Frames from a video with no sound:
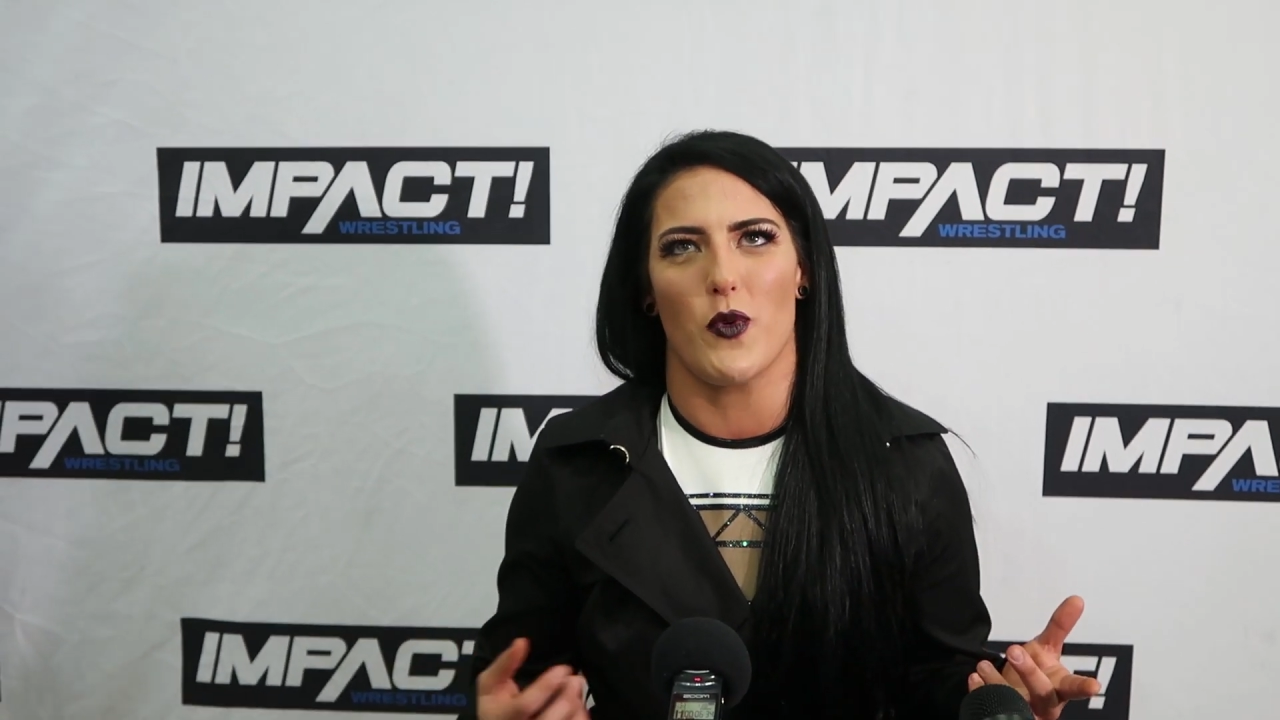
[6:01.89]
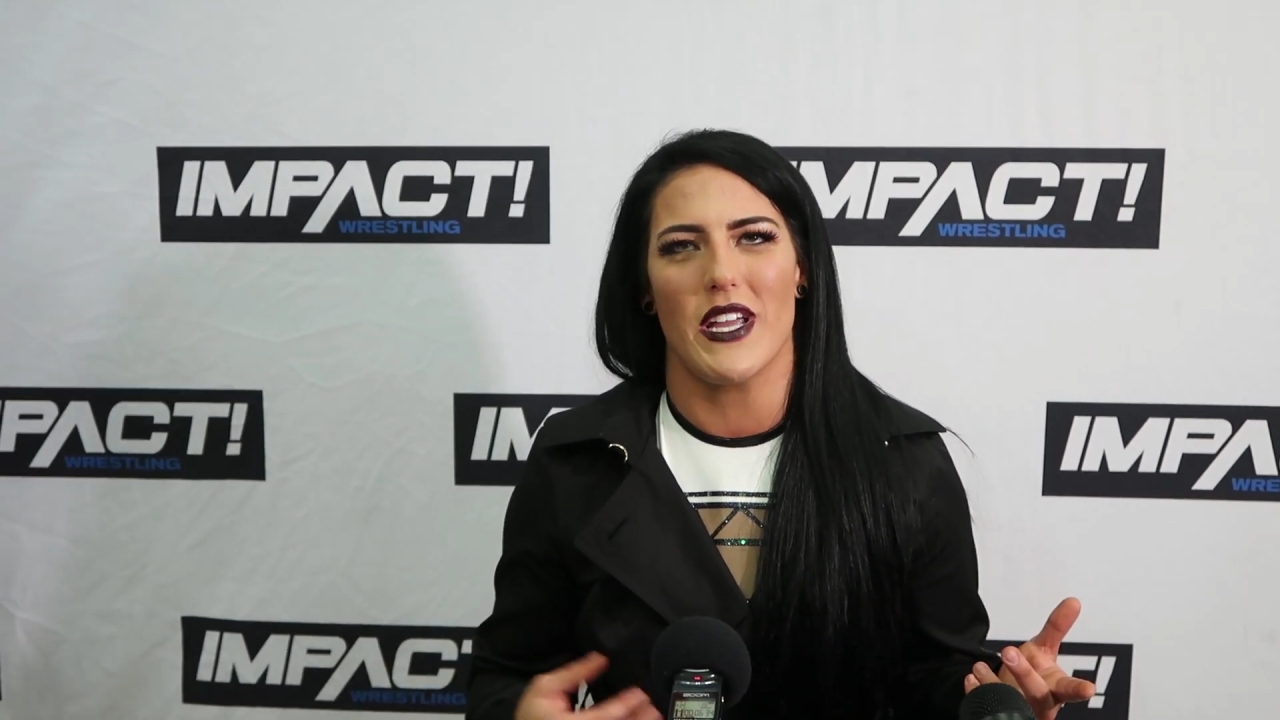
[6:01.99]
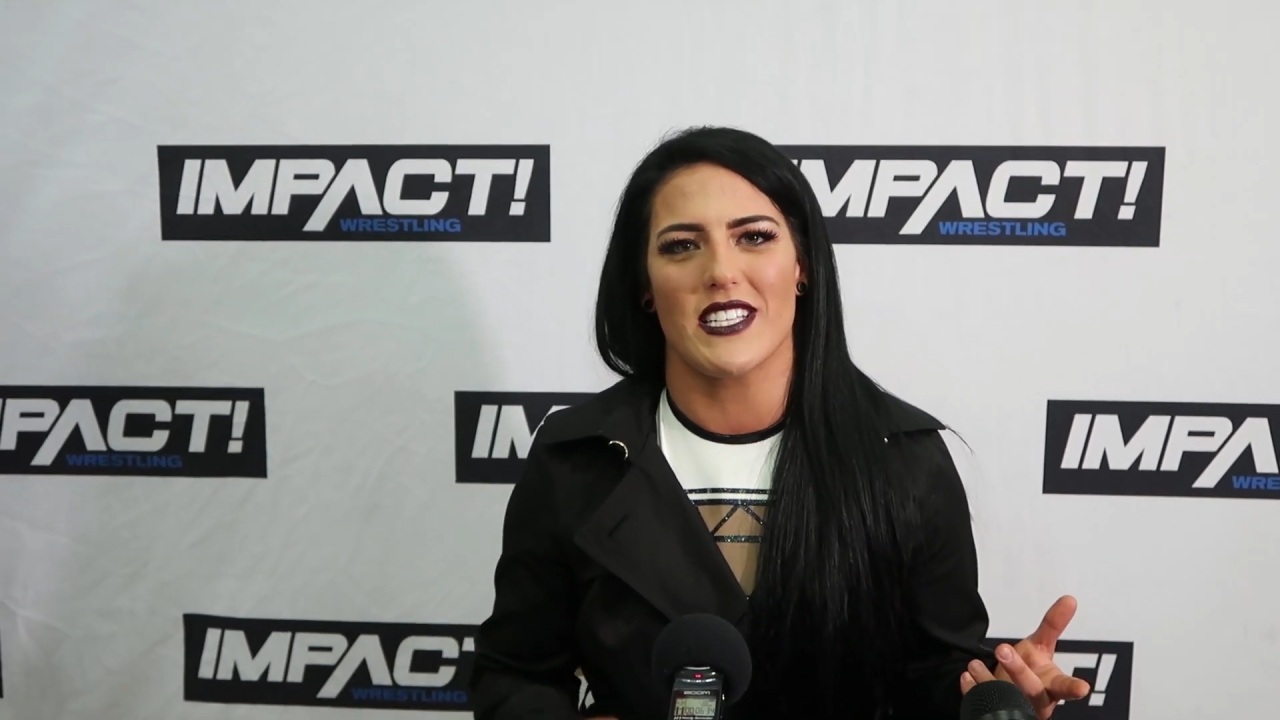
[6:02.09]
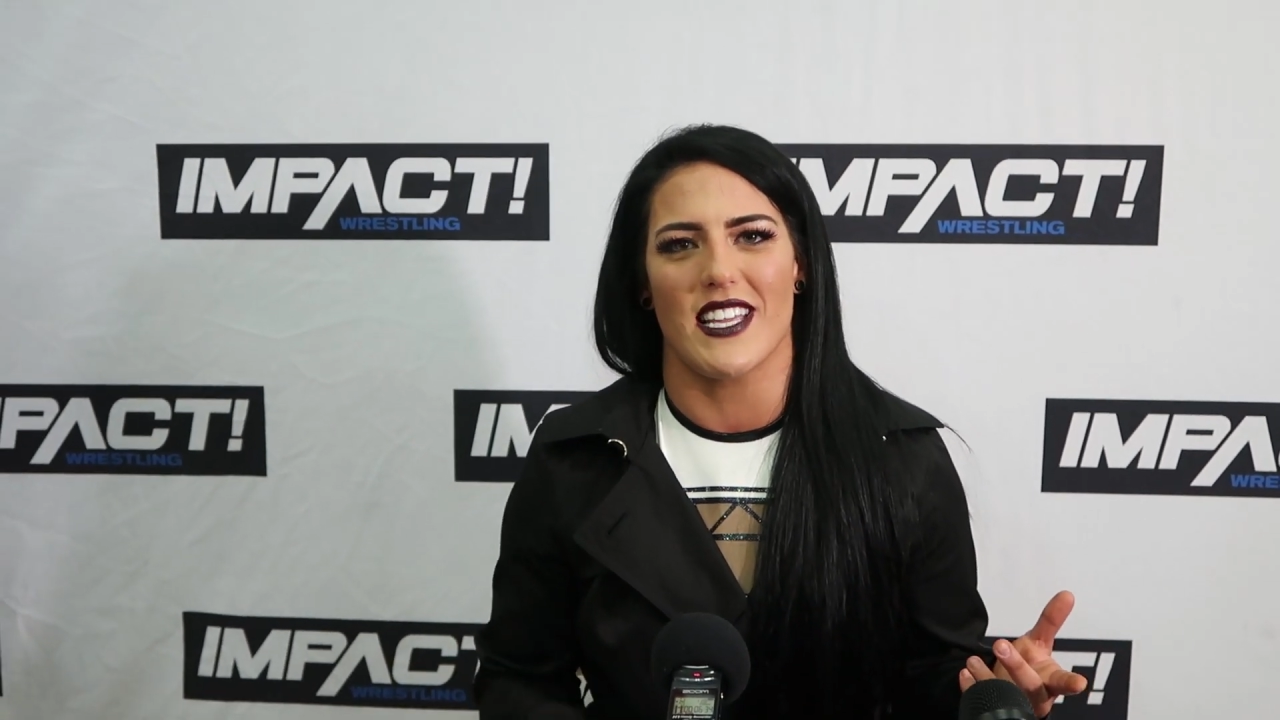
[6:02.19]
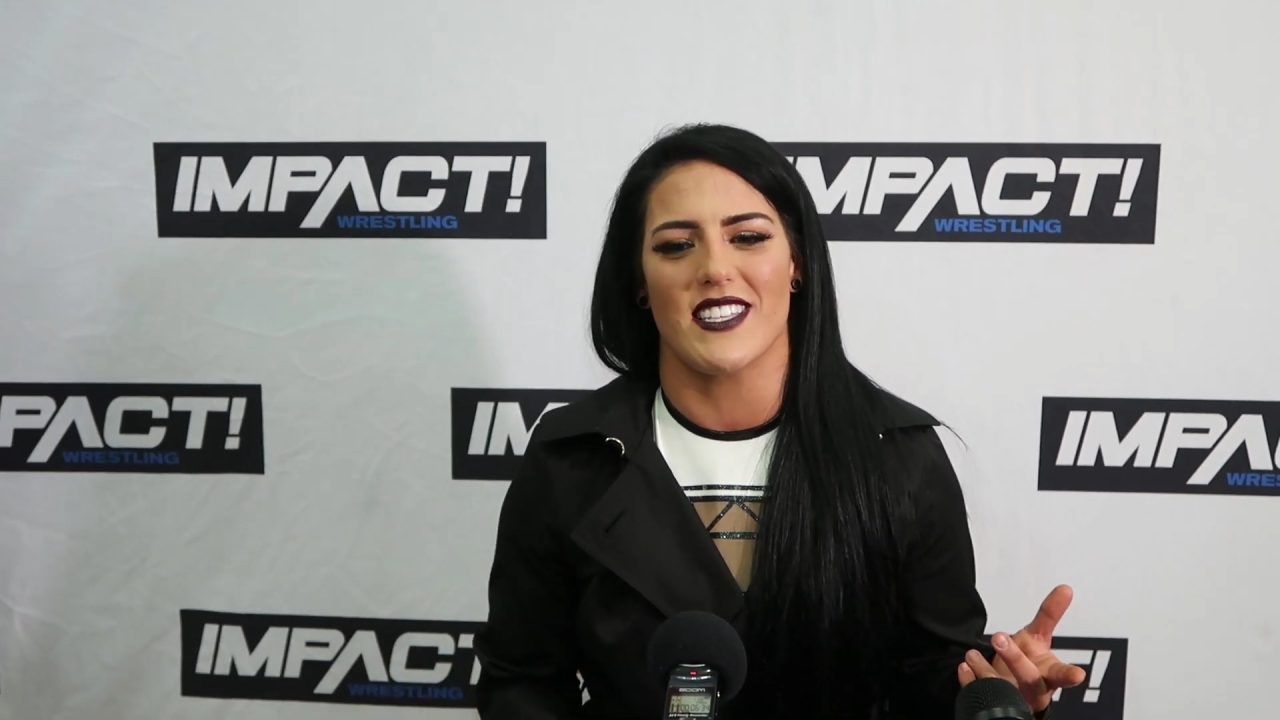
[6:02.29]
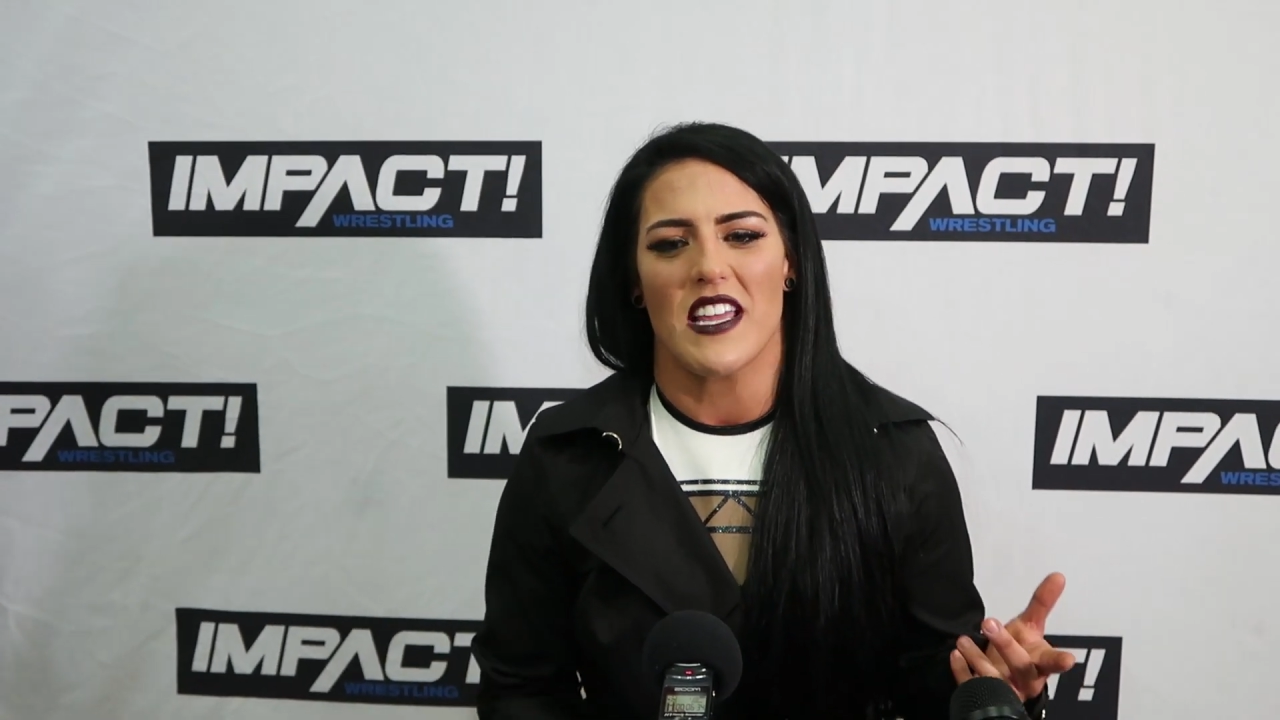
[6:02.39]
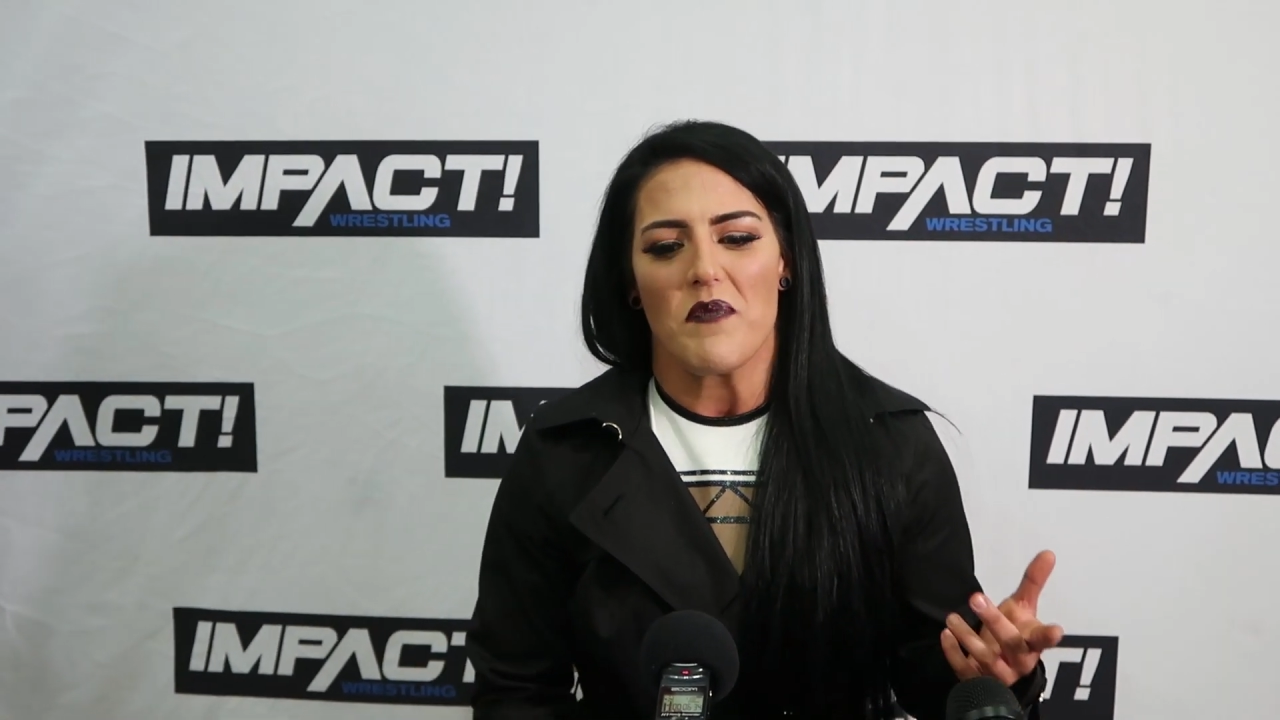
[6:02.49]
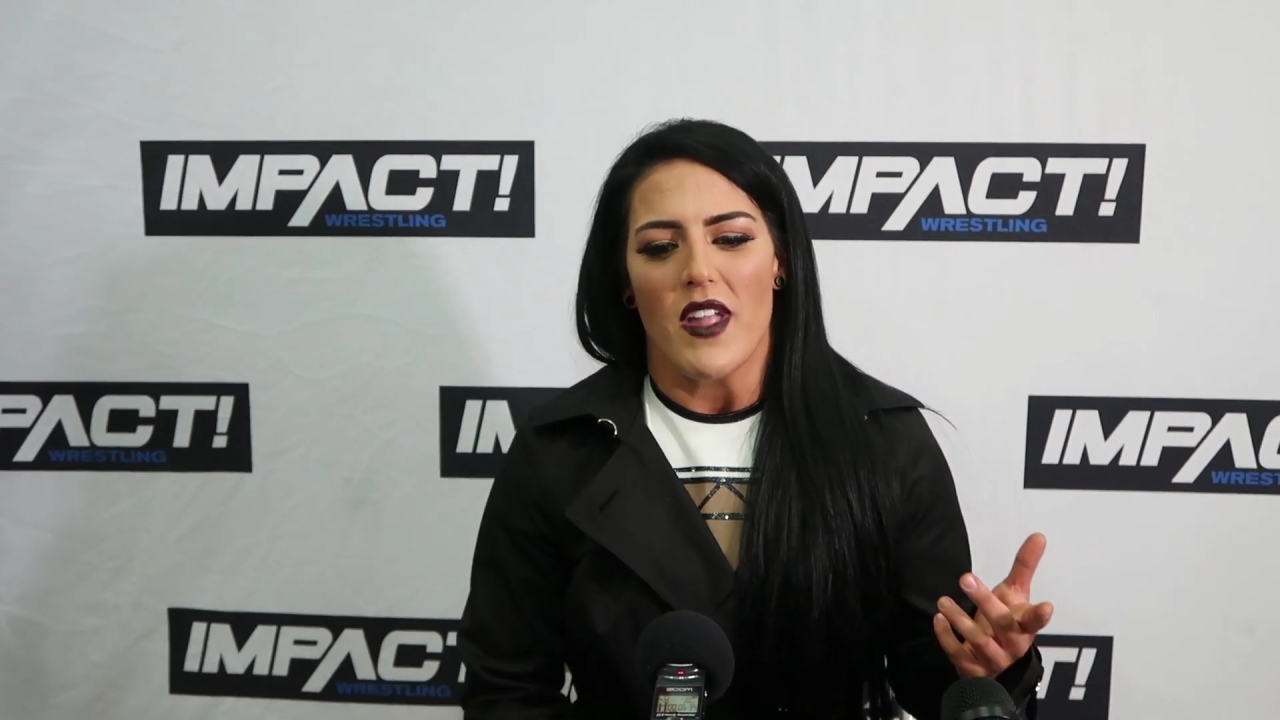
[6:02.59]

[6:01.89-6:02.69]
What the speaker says: few weeks is